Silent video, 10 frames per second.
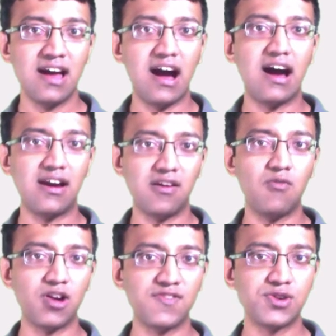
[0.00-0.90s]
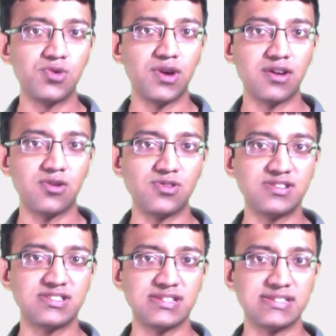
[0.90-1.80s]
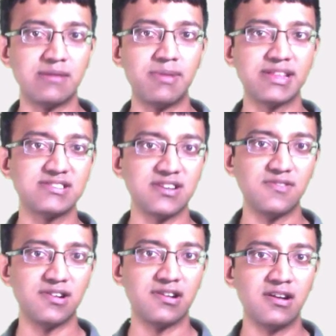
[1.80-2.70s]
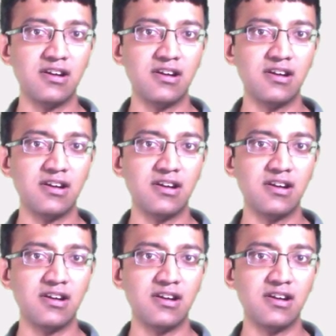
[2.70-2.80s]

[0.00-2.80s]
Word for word: are one of the two error codes sent by the server